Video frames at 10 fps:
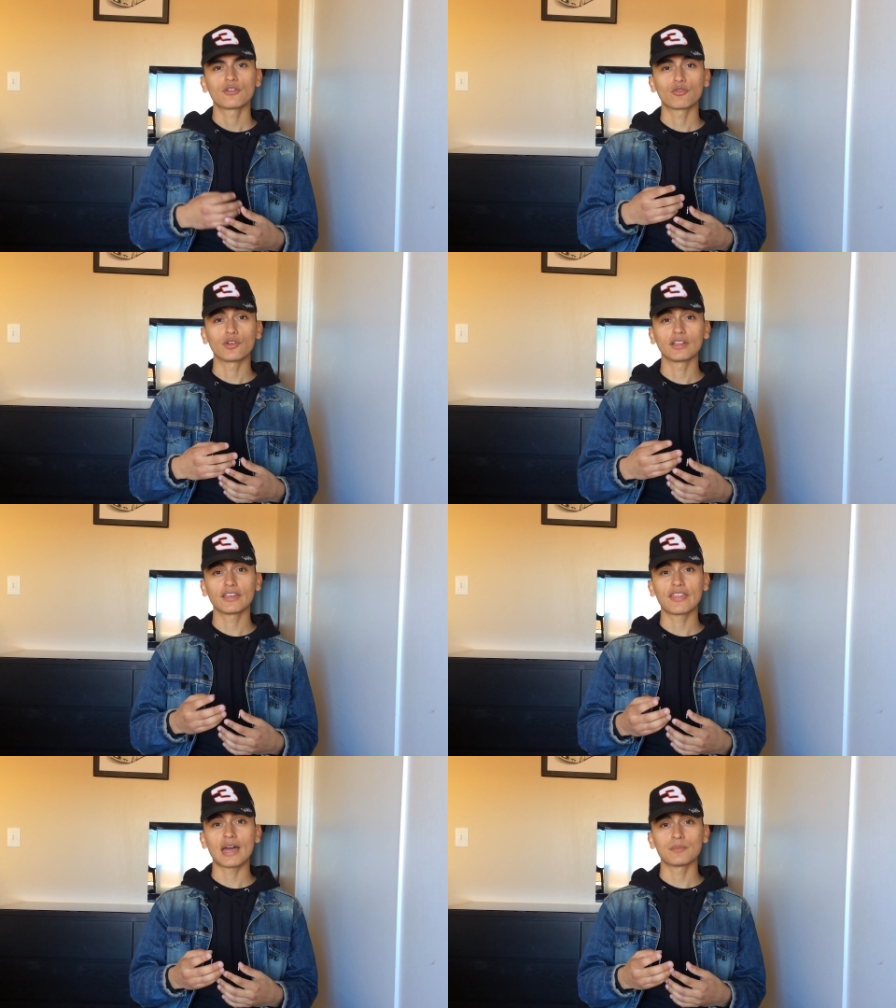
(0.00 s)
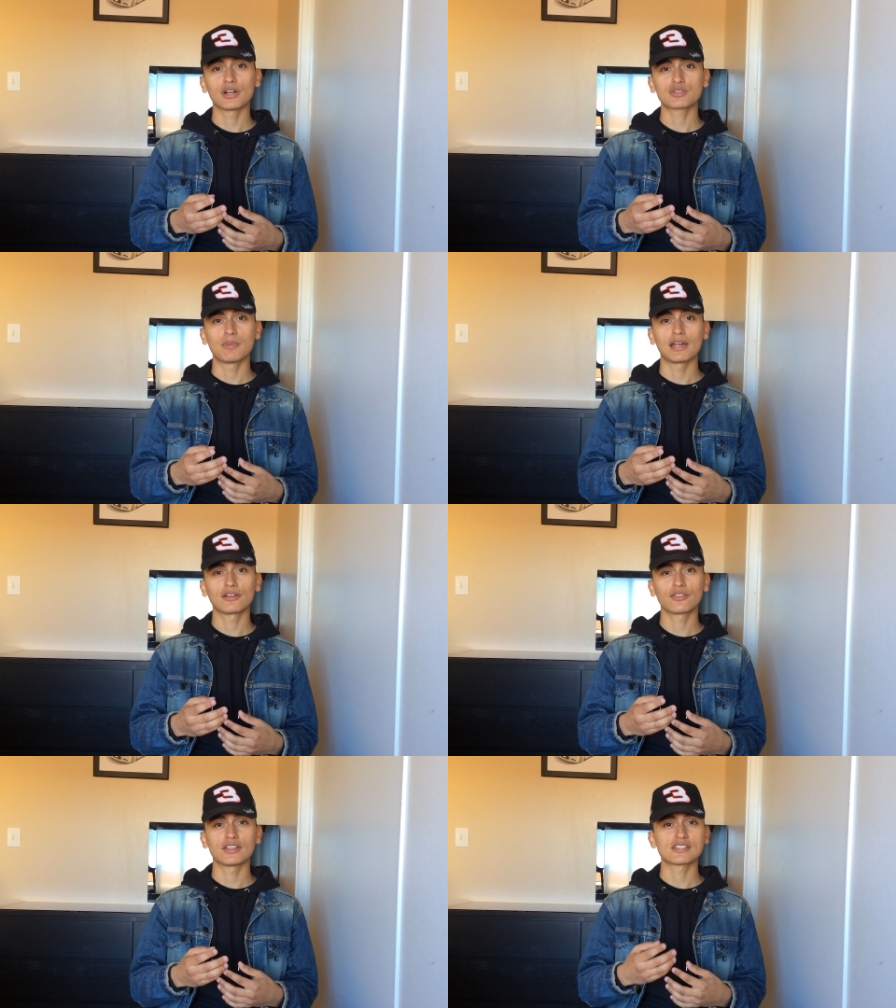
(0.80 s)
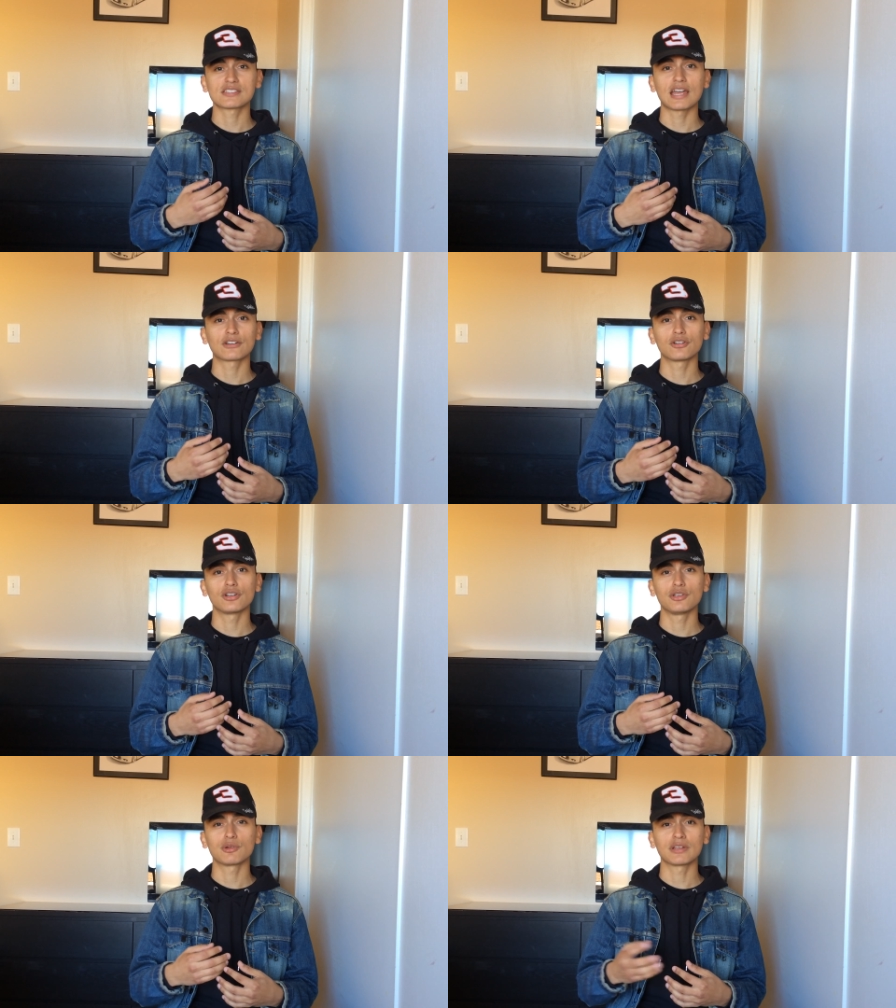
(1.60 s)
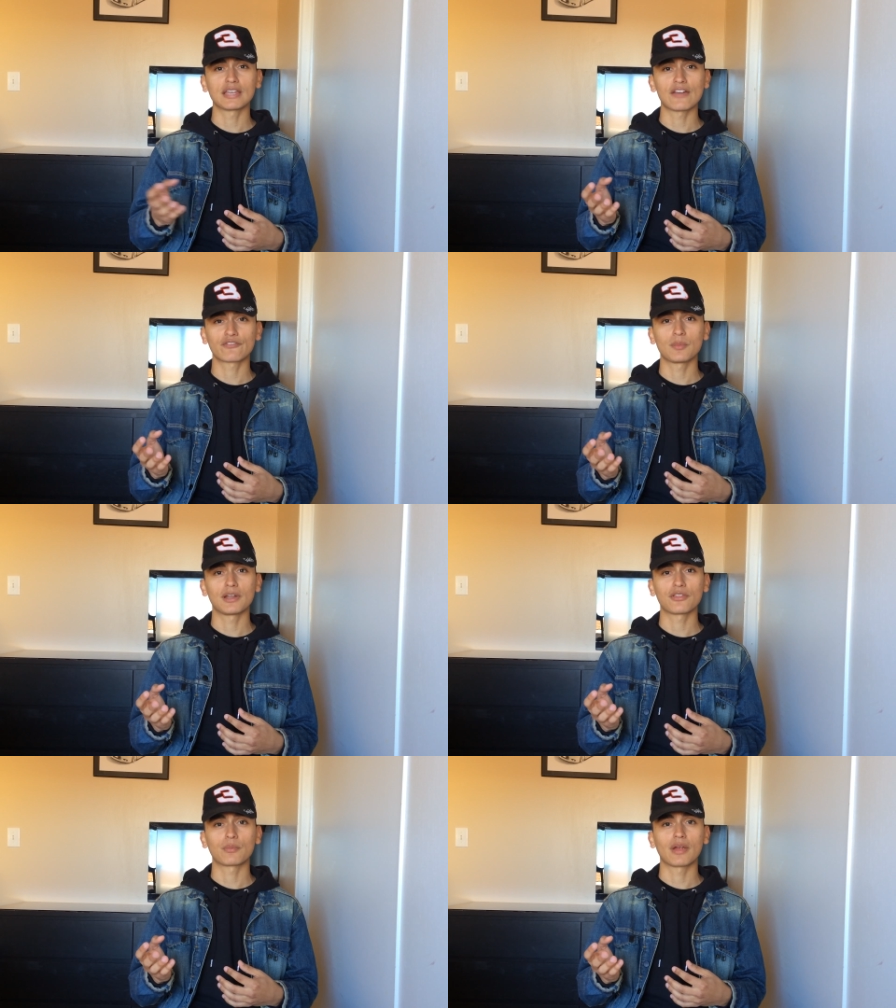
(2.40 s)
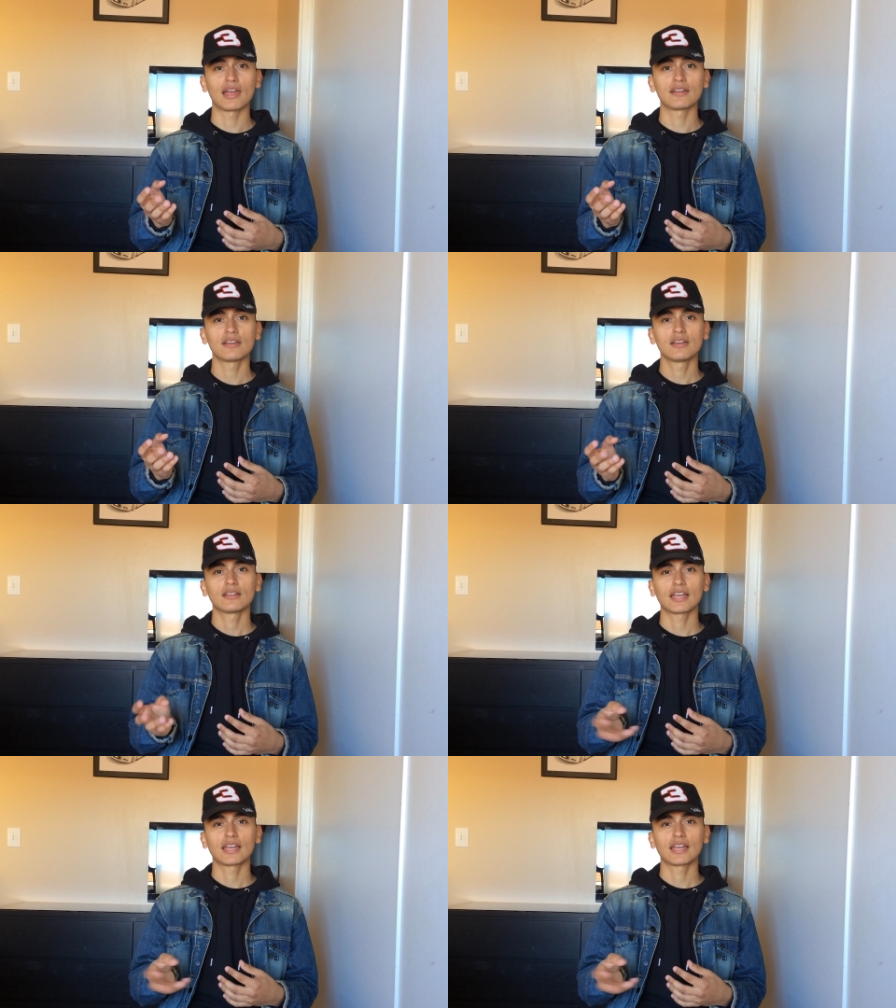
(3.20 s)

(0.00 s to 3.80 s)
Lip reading: really that much better than a standard hoodie you can get from another brand?